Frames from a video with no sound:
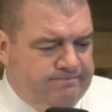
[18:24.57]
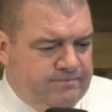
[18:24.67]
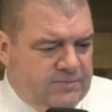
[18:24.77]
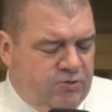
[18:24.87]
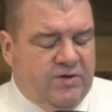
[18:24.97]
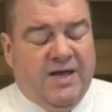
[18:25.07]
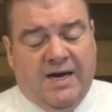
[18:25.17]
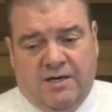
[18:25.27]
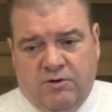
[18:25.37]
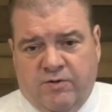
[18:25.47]

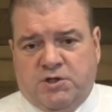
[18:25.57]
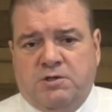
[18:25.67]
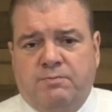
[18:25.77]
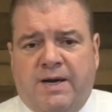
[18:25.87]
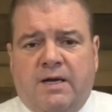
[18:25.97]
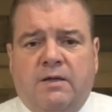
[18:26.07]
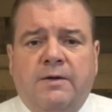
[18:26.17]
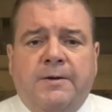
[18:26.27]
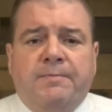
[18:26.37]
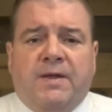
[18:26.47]
Thank you, Christian Bale,
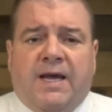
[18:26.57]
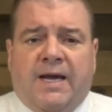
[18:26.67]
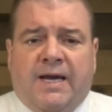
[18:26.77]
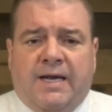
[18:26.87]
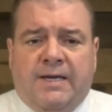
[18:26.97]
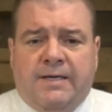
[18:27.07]
and